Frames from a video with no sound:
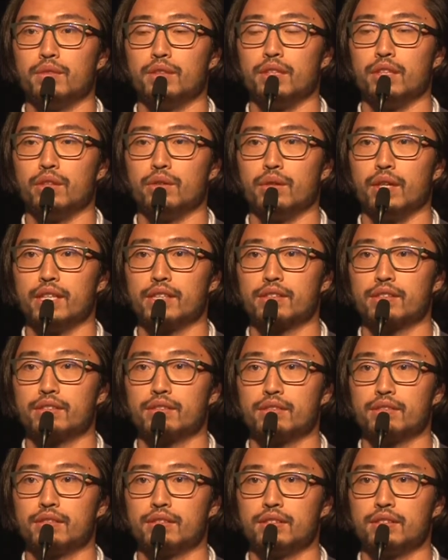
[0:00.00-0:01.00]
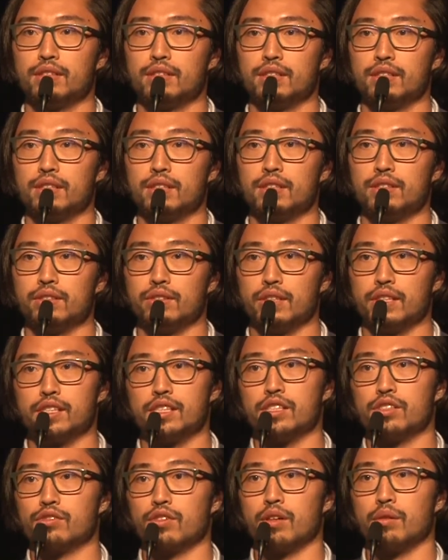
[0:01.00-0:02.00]
in the US. So this
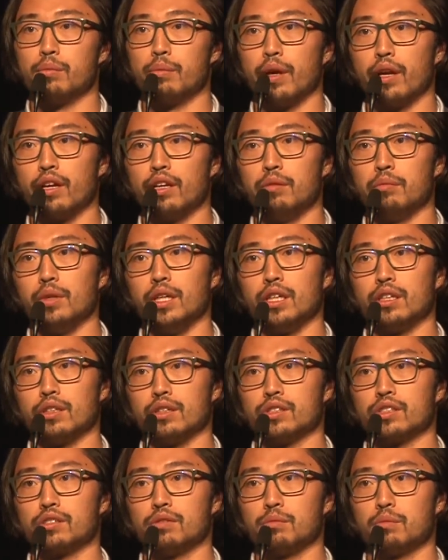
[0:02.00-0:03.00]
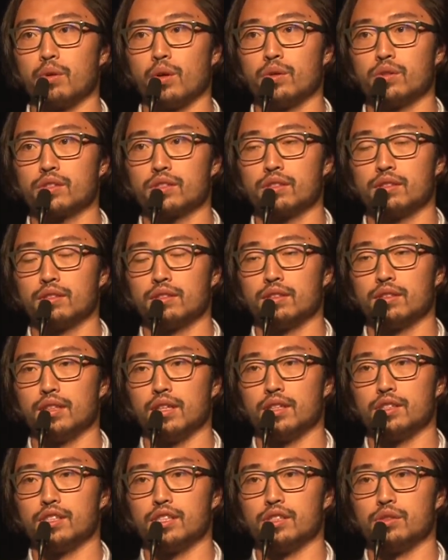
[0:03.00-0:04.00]
is from Mary Meeker's post.
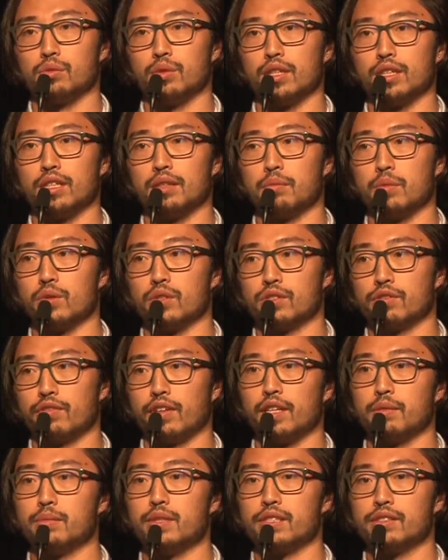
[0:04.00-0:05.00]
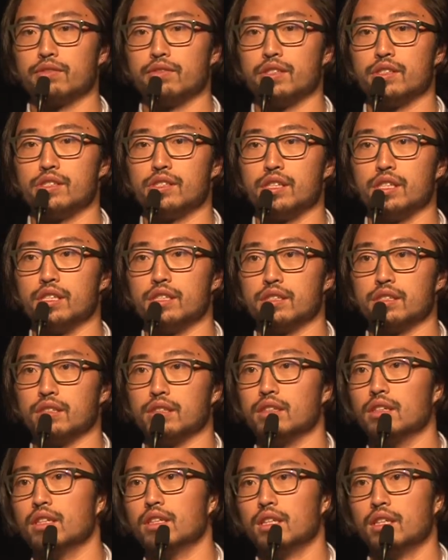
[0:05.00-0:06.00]
She's one of the most famous VCs
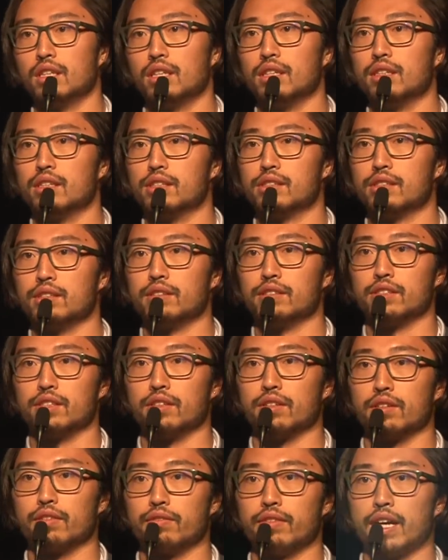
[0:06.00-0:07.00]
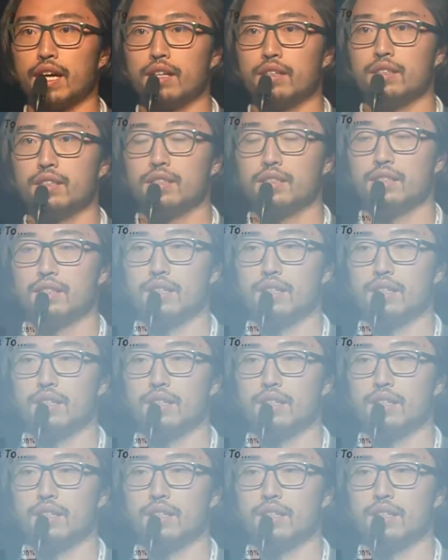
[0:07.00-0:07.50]
in the Silicon Valley.